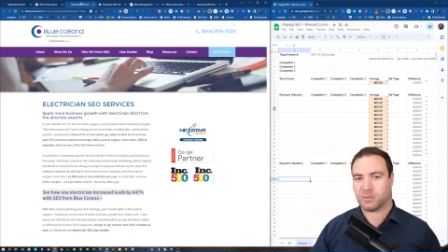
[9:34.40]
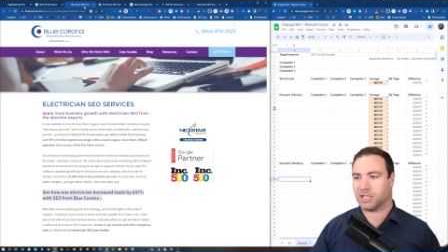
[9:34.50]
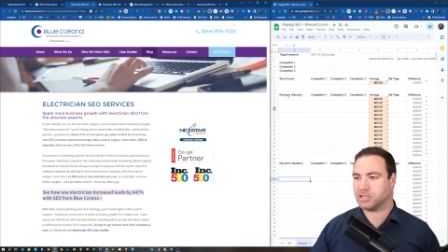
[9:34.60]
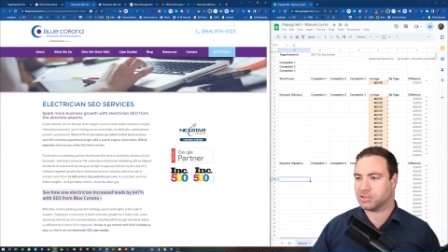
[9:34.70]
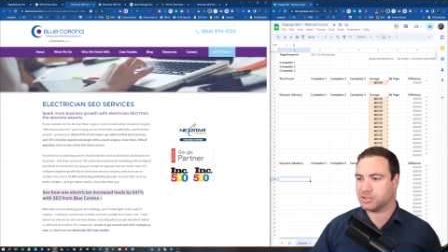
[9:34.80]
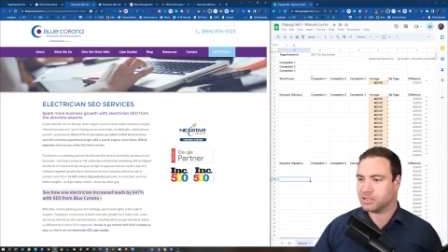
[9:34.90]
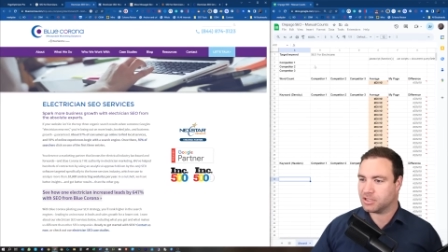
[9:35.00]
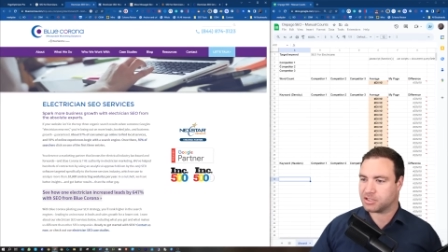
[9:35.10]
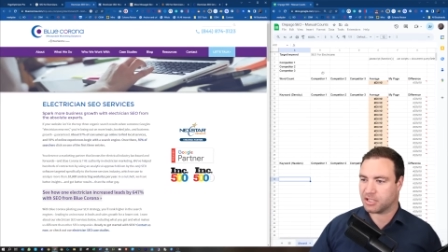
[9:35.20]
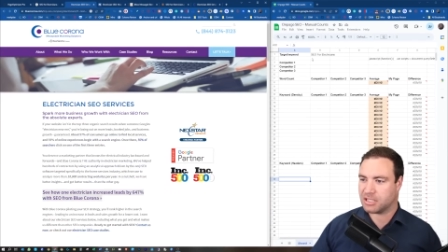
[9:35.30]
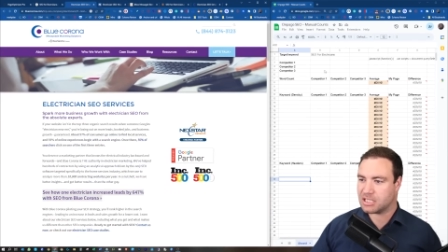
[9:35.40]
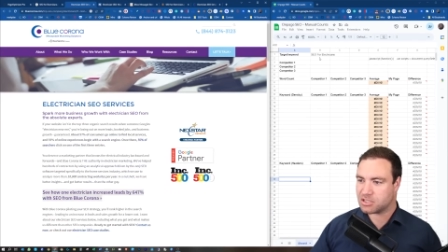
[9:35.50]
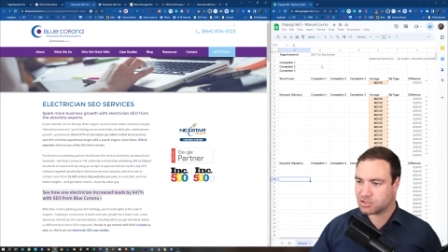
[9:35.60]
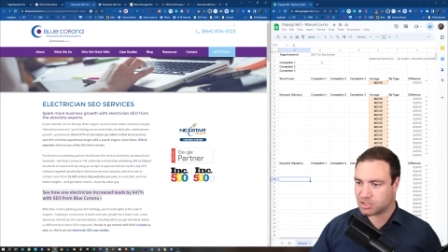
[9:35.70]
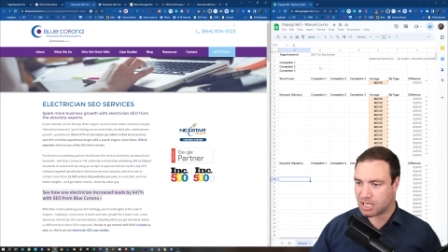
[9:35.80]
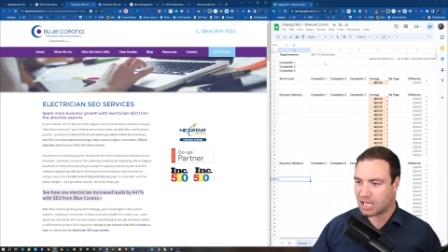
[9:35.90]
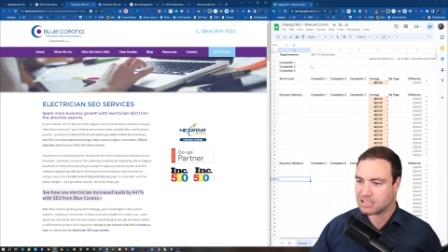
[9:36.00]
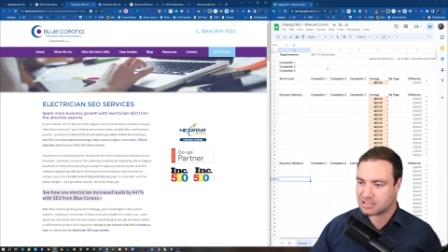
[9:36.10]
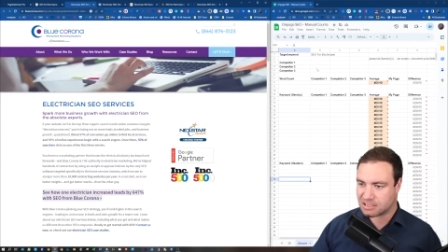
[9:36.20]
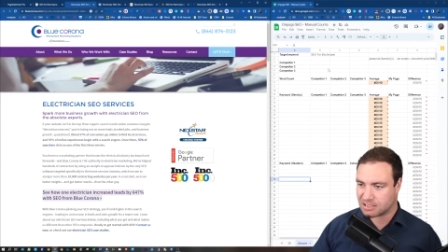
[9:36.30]
I do? So, this
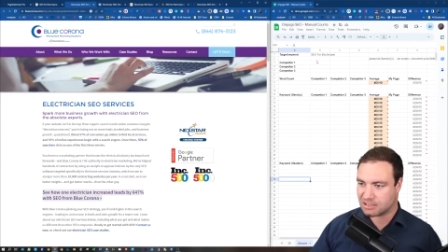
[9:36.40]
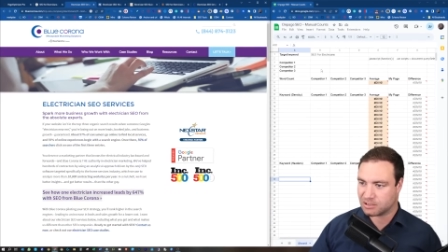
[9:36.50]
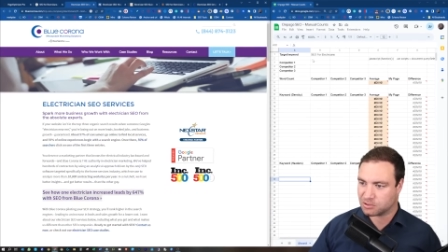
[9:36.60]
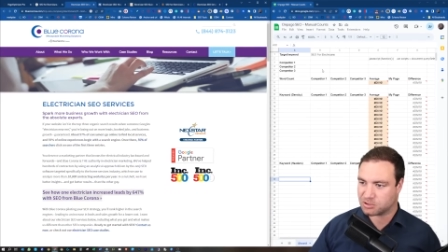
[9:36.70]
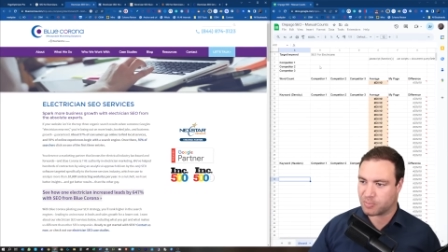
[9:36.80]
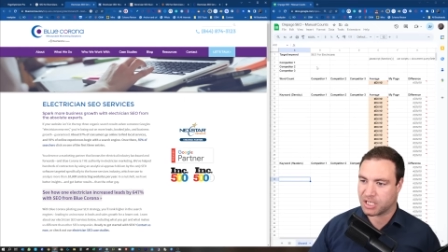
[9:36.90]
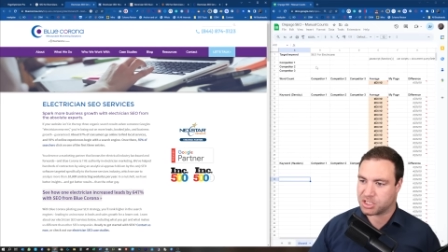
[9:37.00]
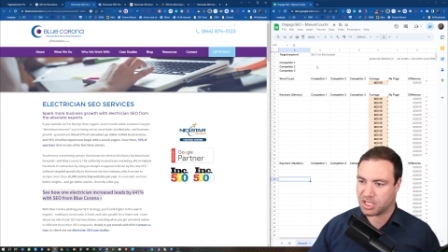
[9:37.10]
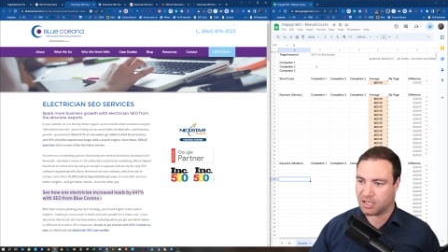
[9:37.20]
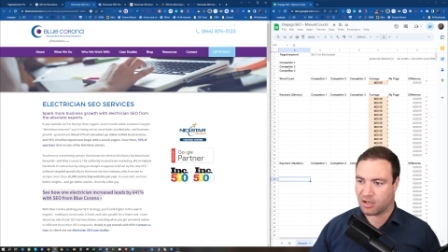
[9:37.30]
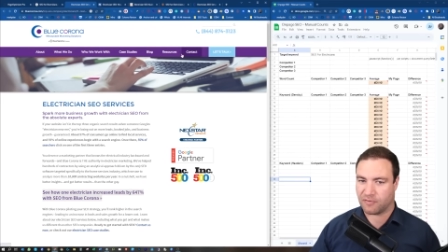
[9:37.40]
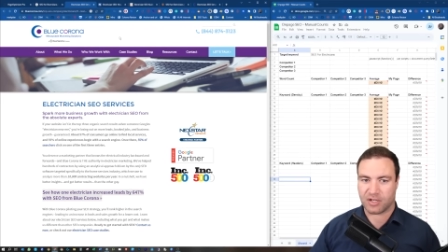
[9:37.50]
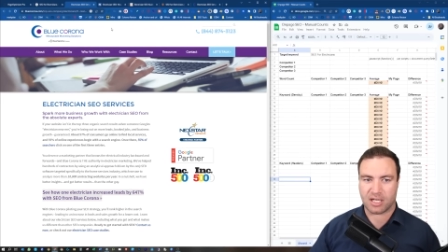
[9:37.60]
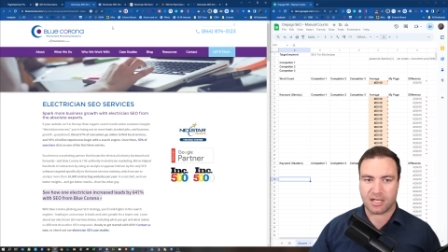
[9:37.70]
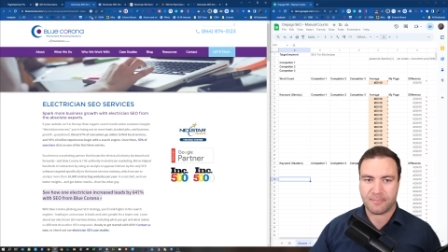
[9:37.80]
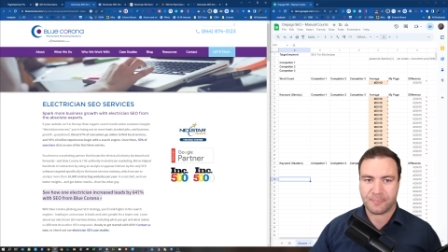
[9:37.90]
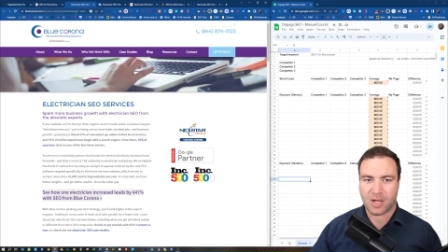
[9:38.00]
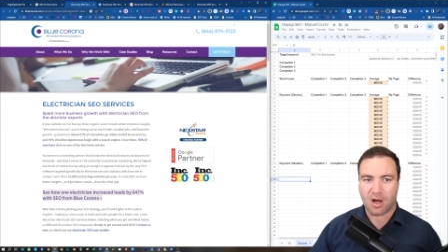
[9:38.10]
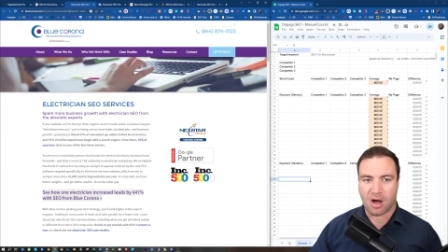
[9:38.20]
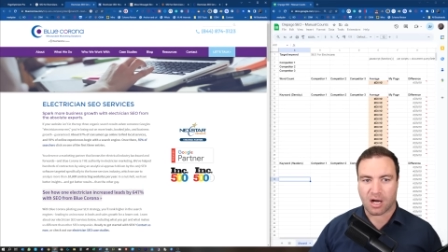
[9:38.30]
trusty little spreadsheet over here,
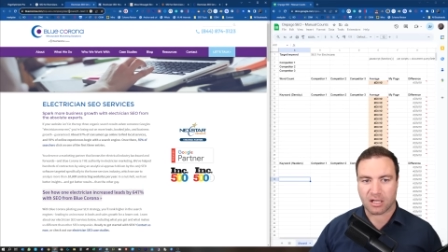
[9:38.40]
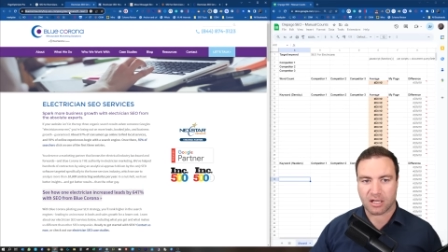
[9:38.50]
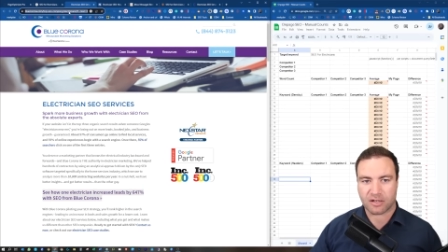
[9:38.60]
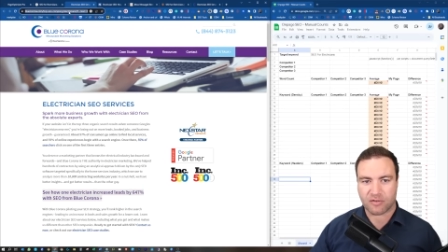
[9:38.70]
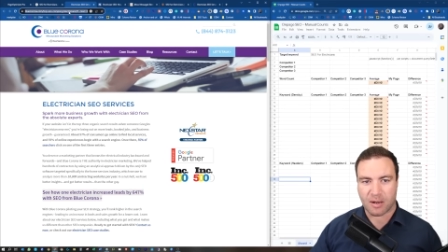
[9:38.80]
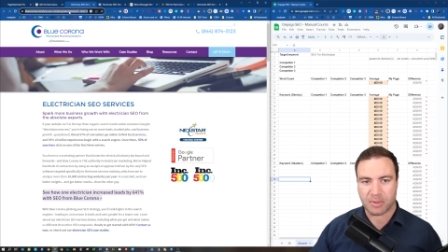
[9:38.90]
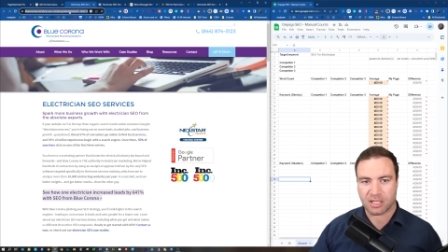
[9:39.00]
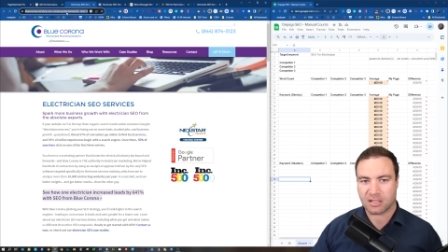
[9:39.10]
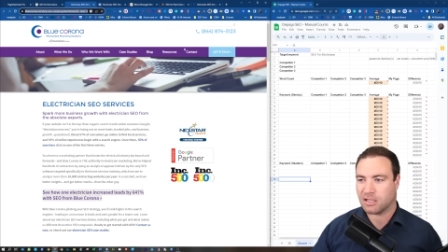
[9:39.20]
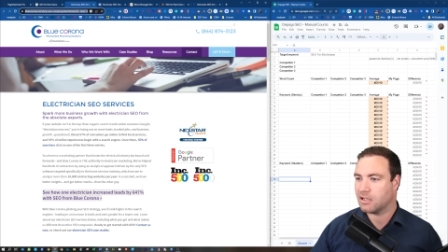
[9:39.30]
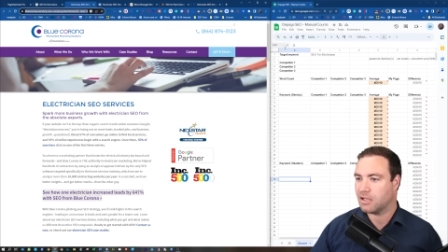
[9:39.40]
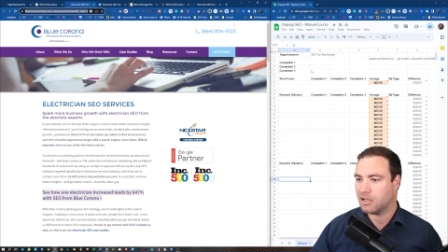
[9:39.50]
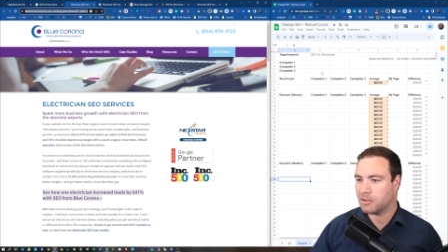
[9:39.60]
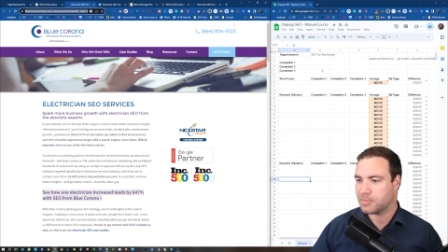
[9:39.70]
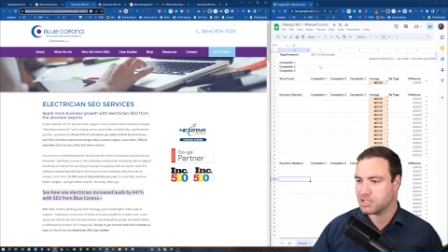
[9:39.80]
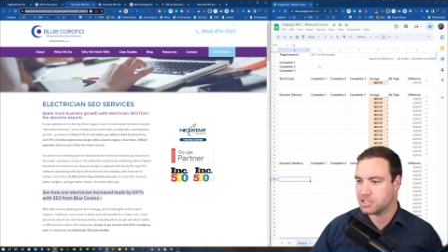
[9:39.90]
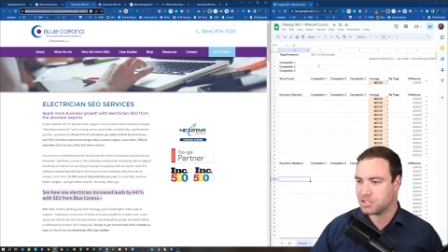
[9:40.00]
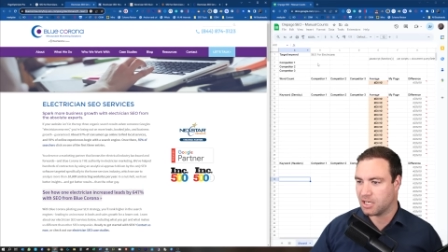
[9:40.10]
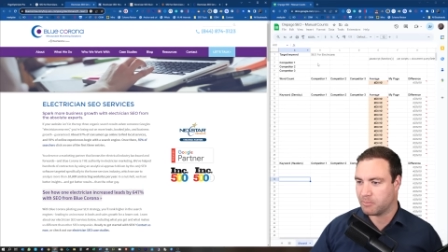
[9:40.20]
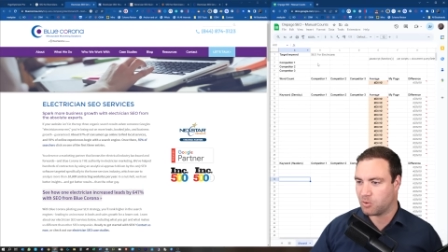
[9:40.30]
I like grabbing position
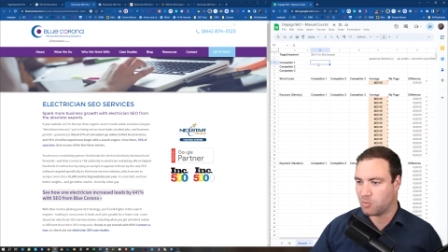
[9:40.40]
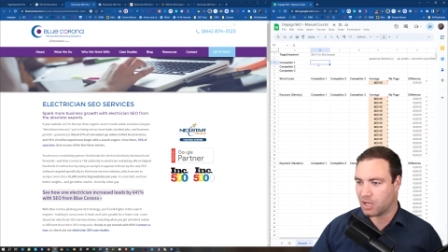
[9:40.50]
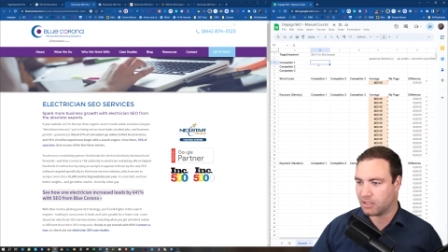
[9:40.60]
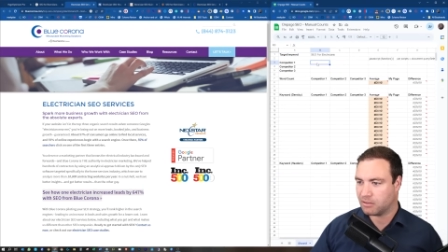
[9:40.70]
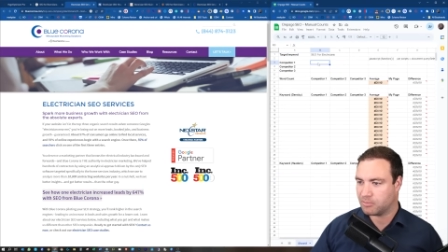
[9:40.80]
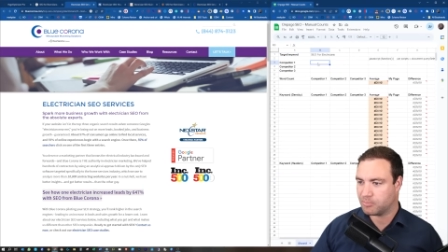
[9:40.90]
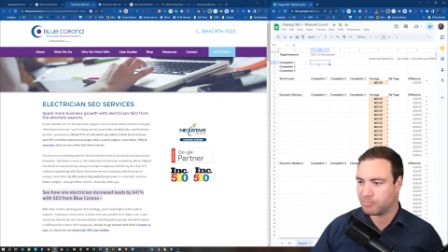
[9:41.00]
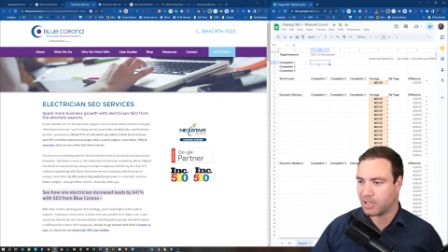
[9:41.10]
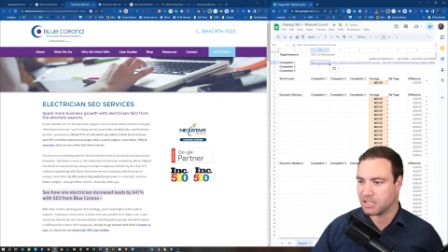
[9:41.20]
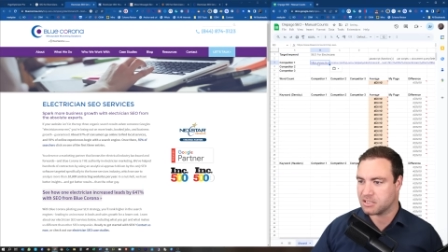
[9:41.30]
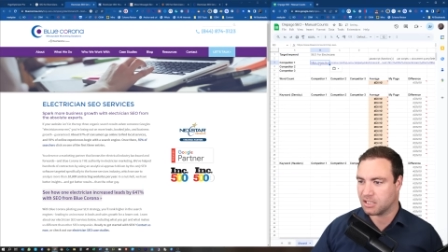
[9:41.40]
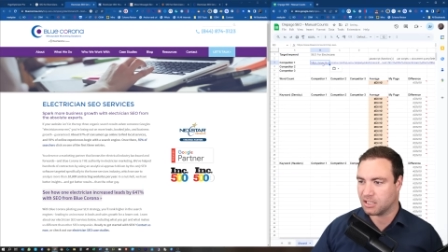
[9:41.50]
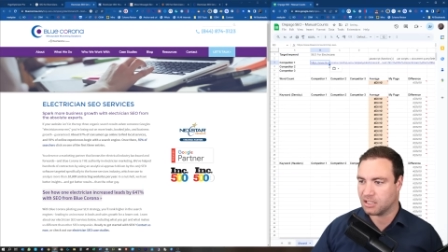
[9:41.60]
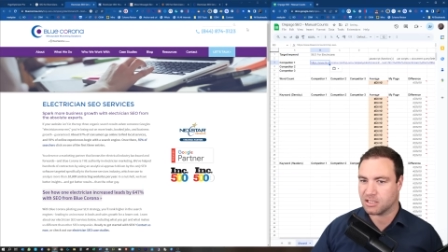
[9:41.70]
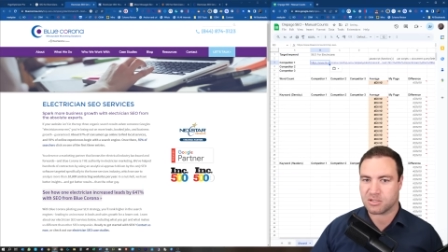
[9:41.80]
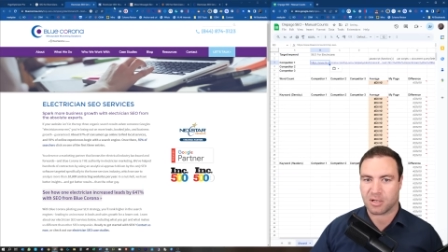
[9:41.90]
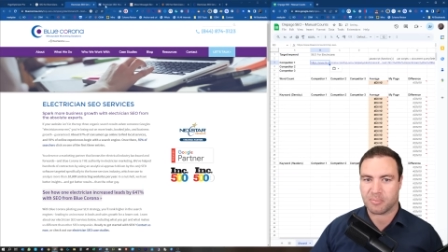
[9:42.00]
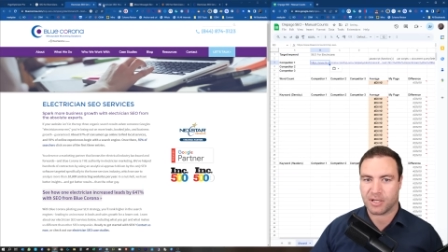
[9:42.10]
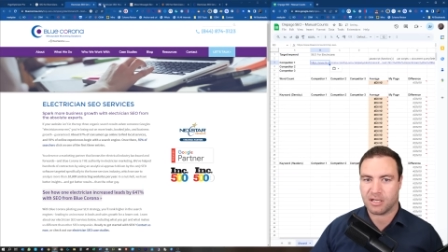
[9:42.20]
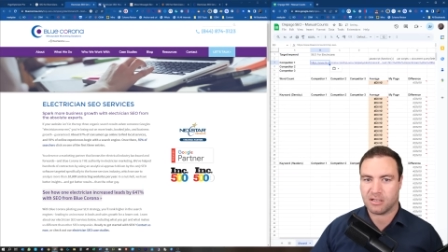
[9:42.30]
number one, pasting it in the top
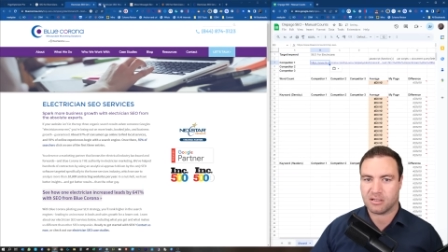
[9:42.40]
there,